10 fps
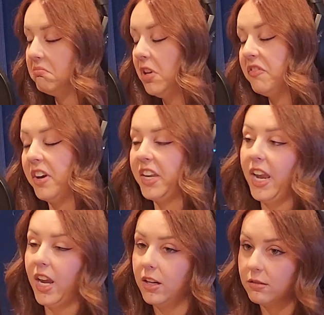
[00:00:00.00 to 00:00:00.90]
If I
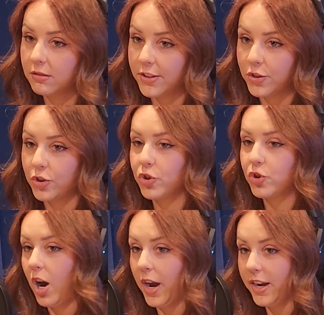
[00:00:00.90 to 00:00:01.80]
can, let's just
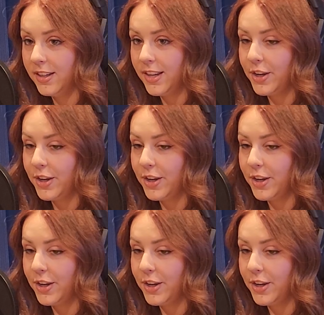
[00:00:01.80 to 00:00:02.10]
try.